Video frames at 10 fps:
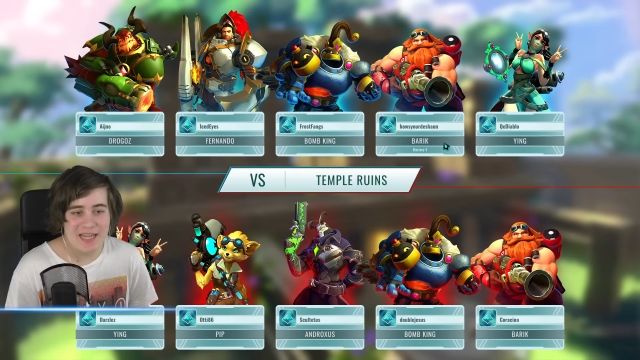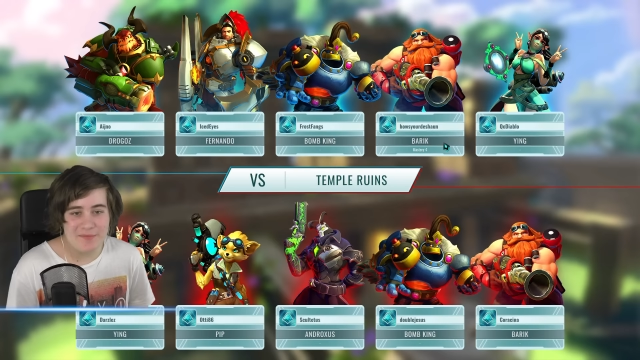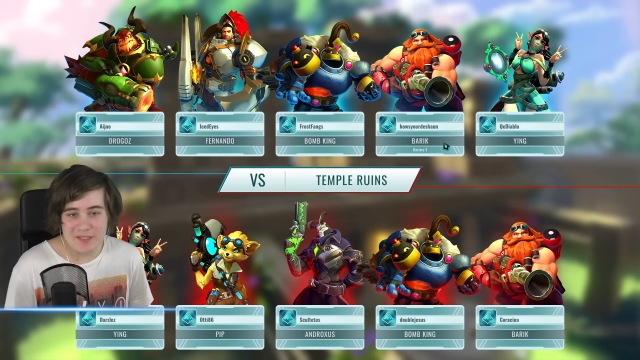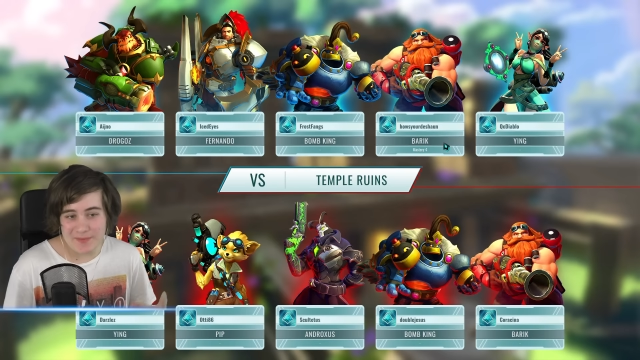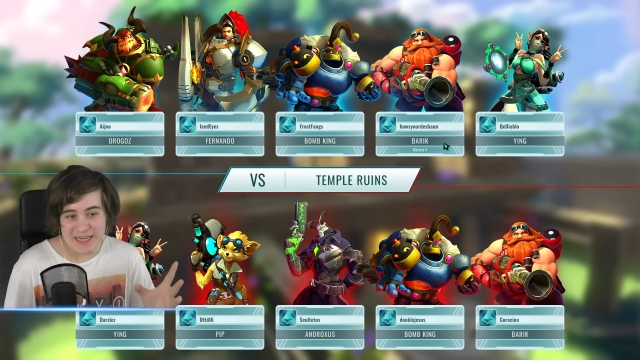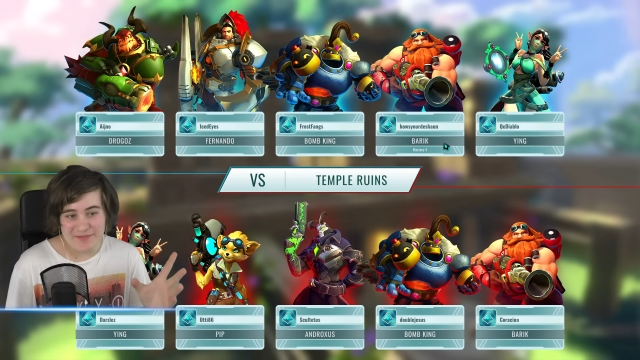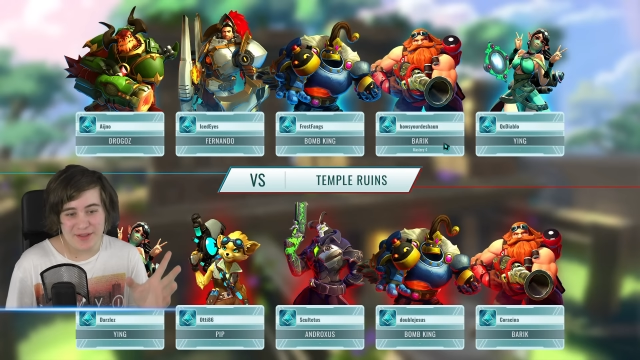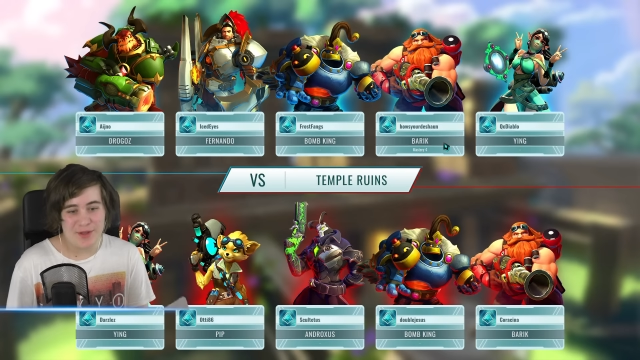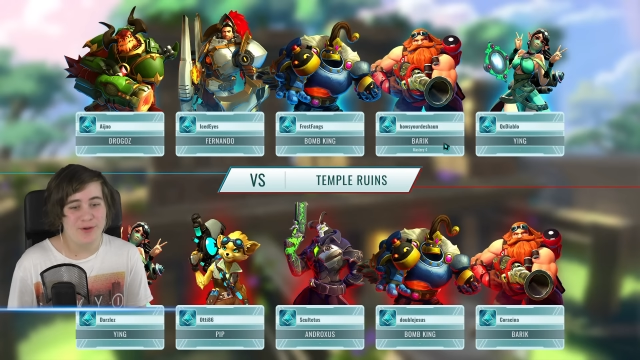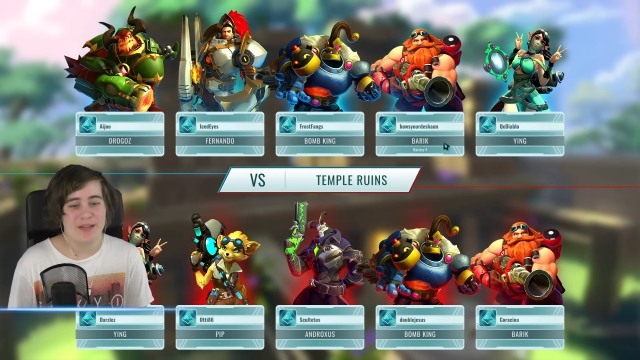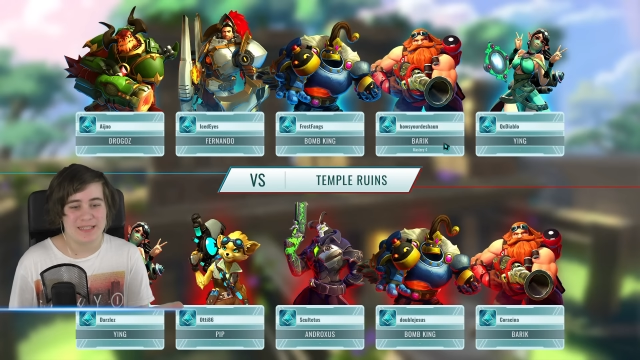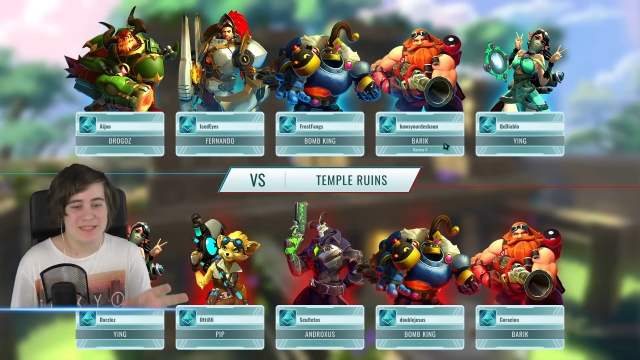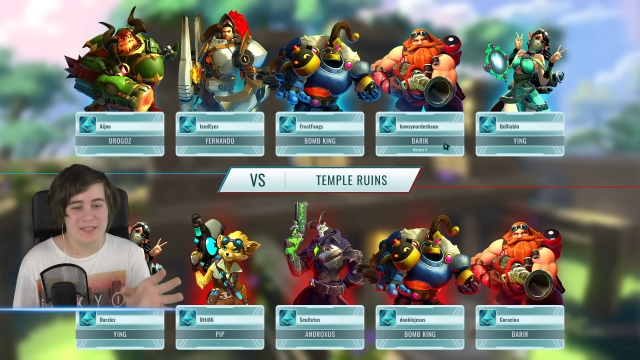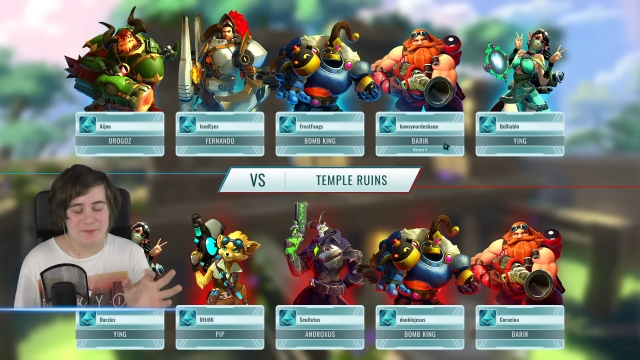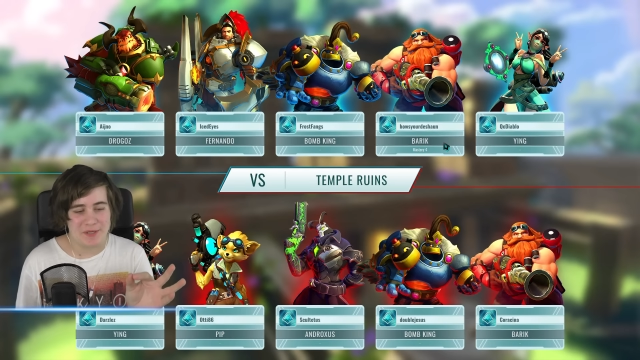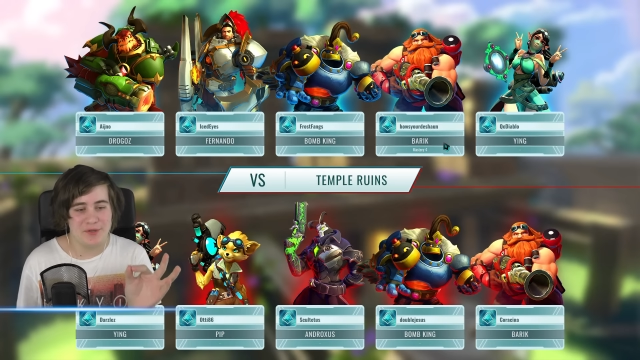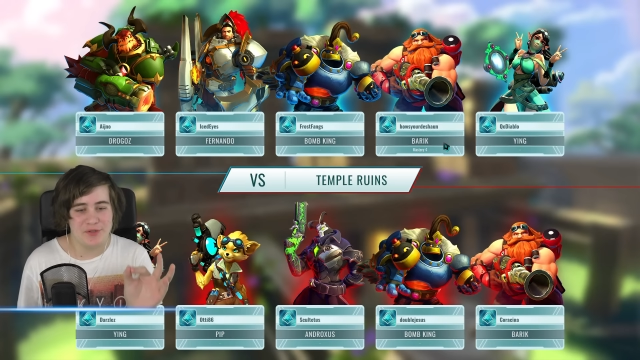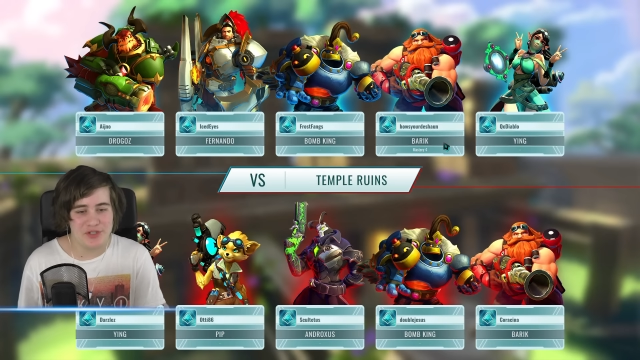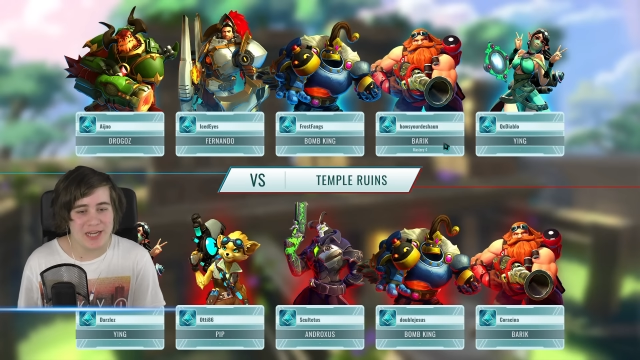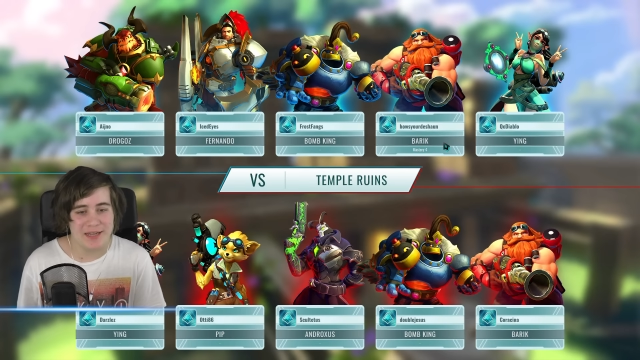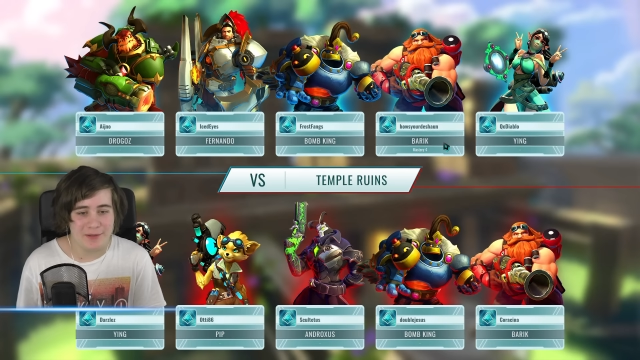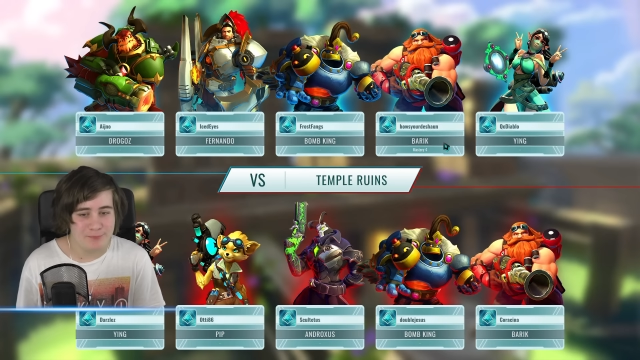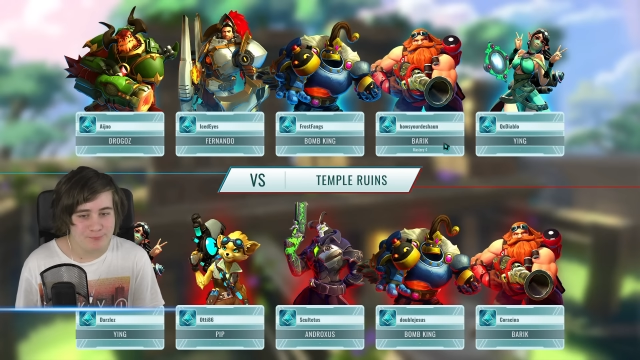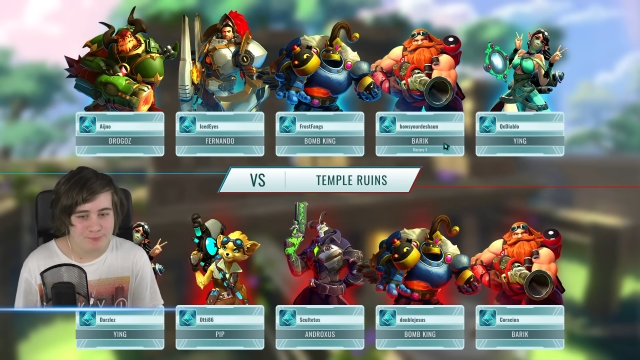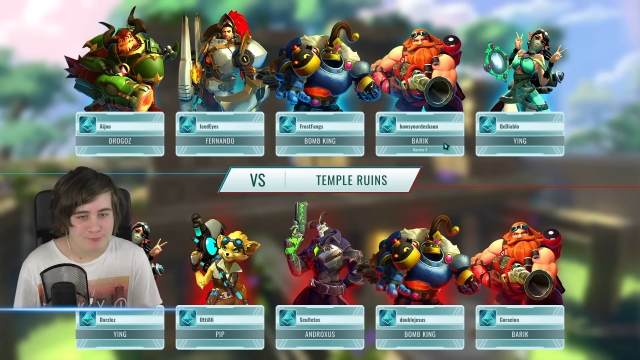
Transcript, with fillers: game and it's been even longer since it's been on the channel.